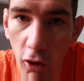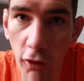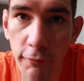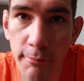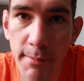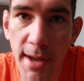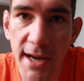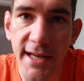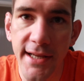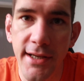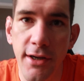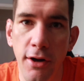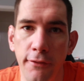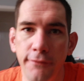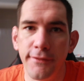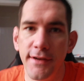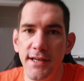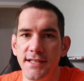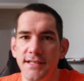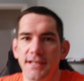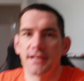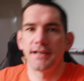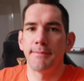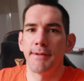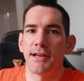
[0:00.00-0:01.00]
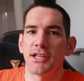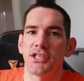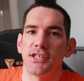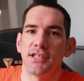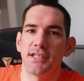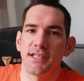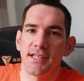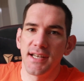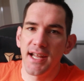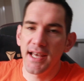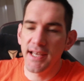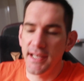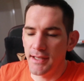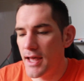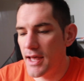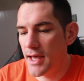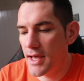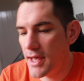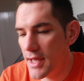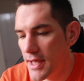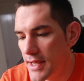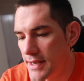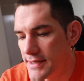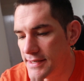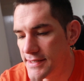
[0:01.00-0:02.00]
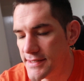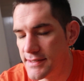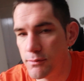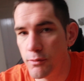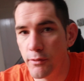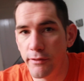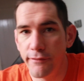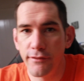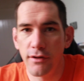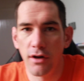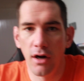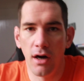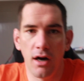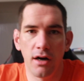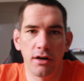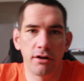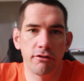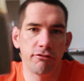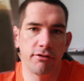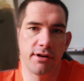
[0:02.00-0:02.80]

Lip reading: of many coffees, I imagine, today. And we've got our